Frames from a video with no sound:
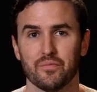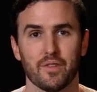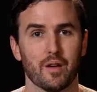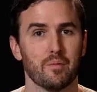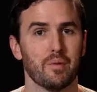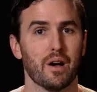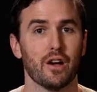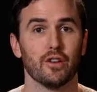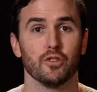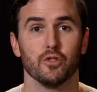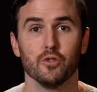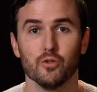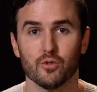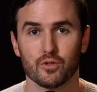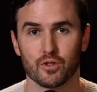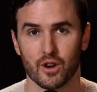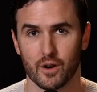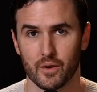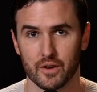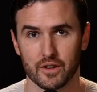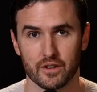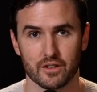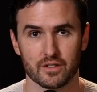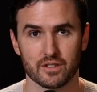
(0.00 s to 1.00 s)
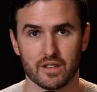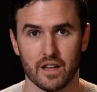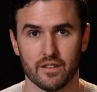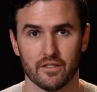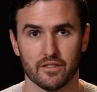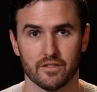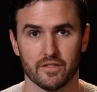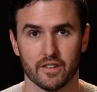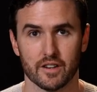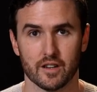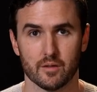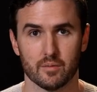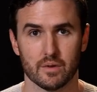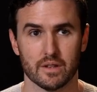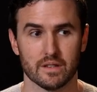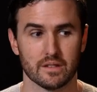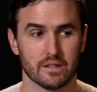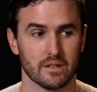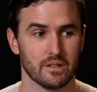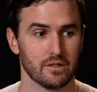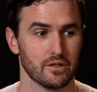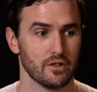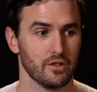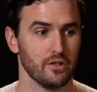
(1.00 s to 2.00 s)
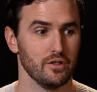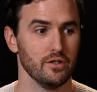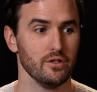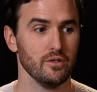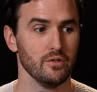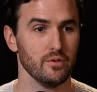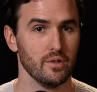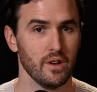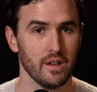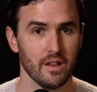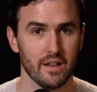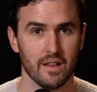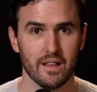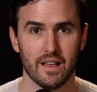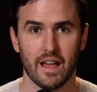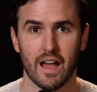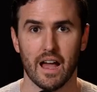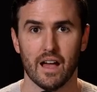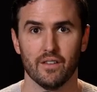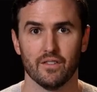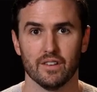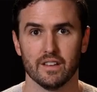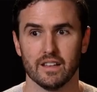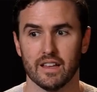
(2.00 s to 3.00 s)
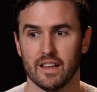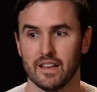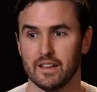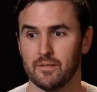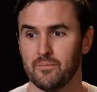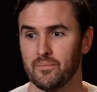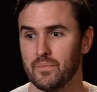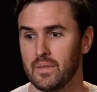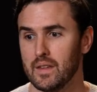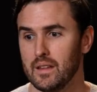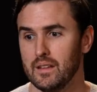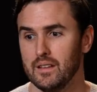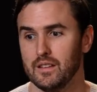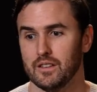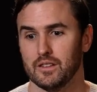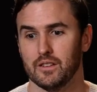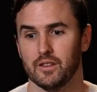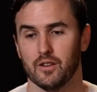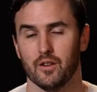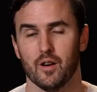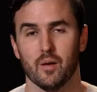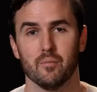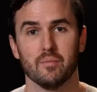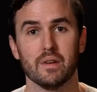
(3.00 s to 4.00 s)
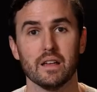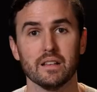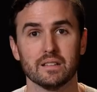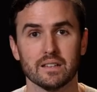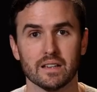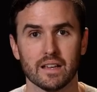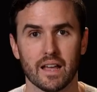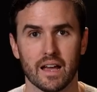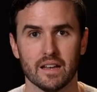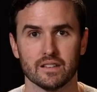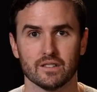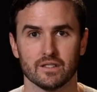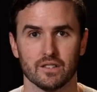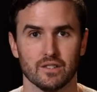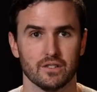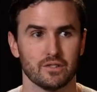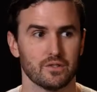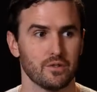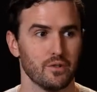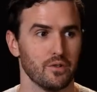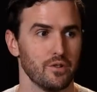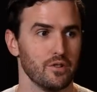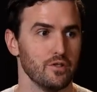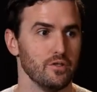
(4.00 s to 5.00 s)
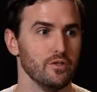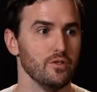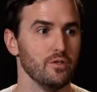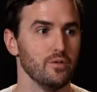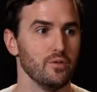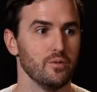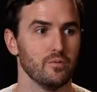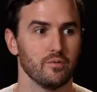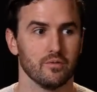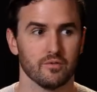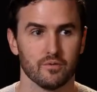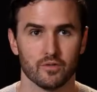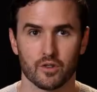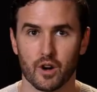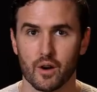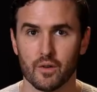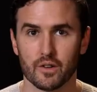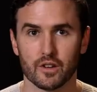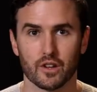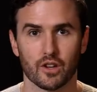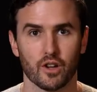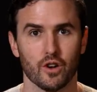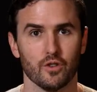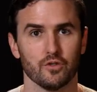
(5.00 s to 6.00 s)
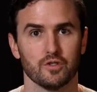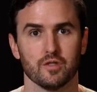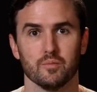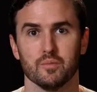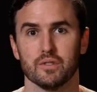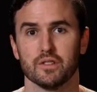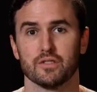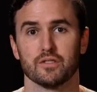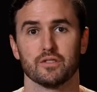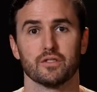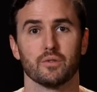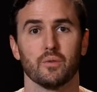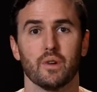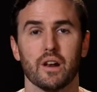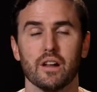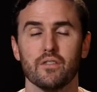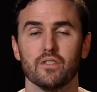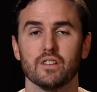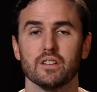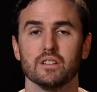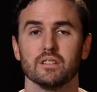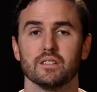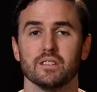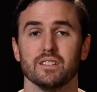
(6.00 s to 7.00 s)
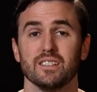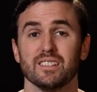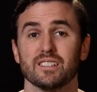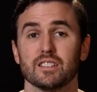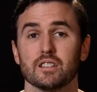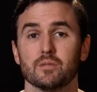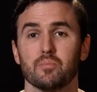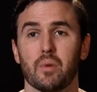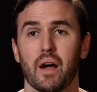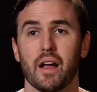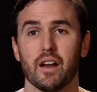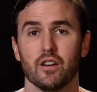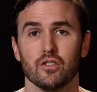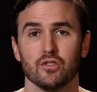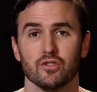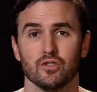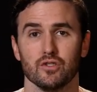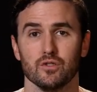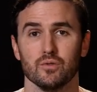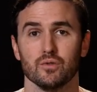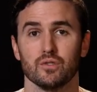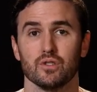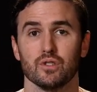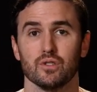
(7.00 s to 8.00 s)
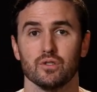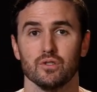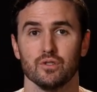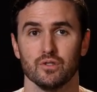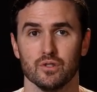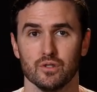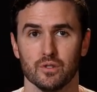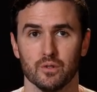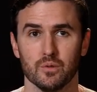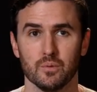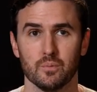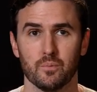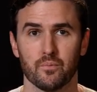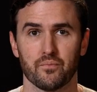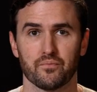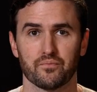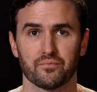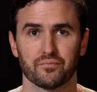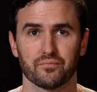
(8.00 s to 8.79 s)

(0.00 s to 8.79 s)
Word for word: about you growing your seven figure business or you having a you know amazing etsy store or you growing a coaching business or whatever it is that inspires you to do